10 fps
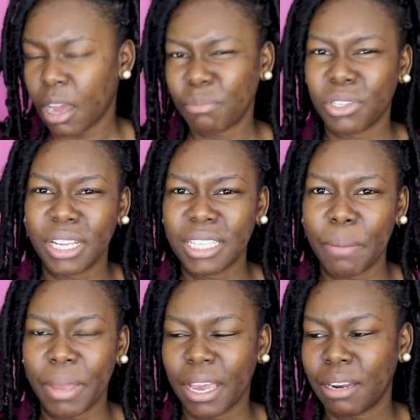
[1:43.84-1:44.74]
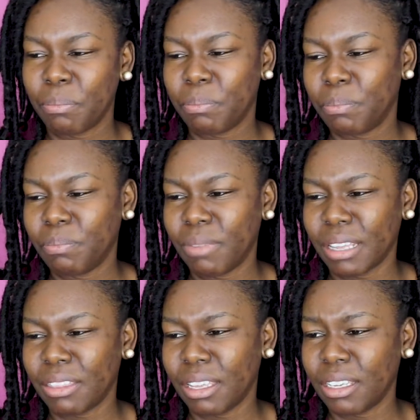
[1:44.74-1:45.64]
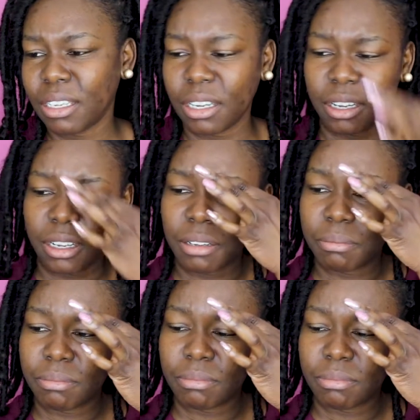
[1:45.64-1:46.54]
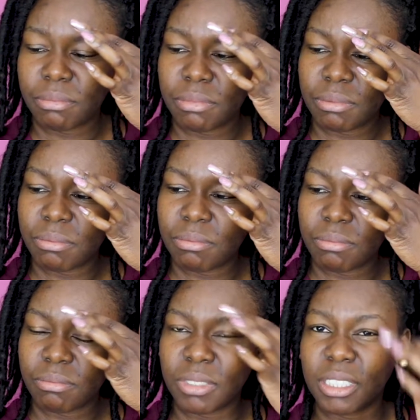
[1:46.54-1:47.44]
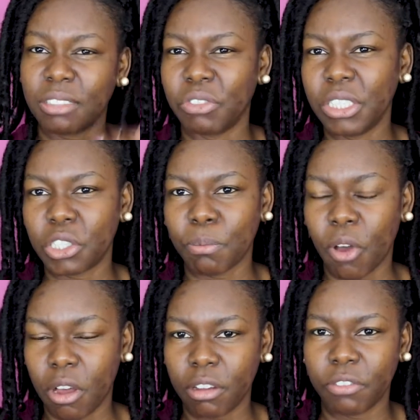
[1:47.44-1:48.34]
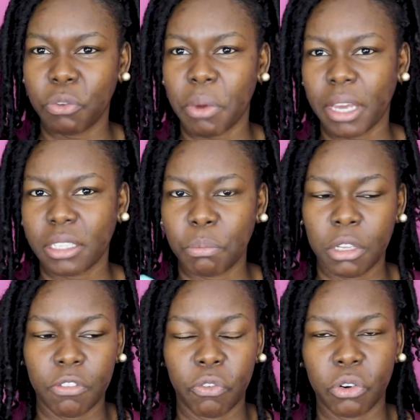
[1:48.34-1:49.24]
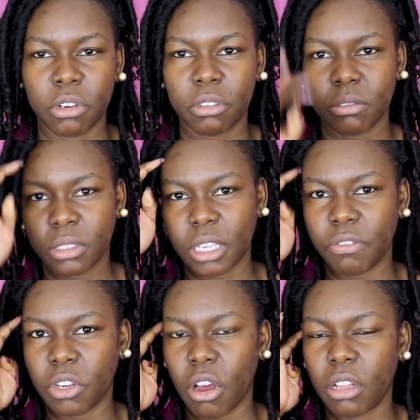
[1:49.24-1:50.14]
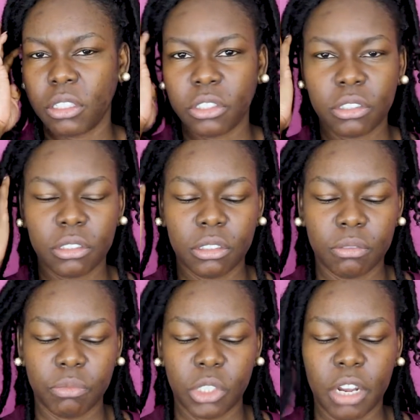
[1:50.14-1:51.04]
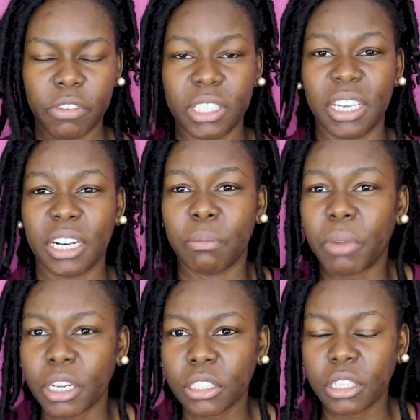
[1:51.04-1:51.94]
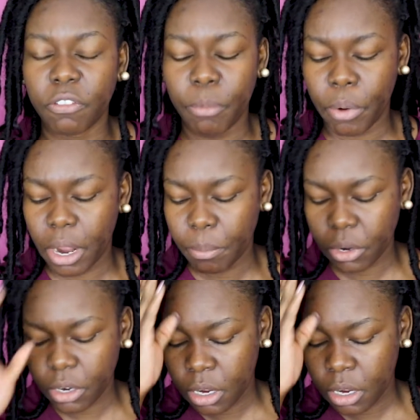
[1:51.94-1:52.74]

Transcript: So that's not bad, I think. It's really small if you ask me. For $7 you're not really getting much of a primer.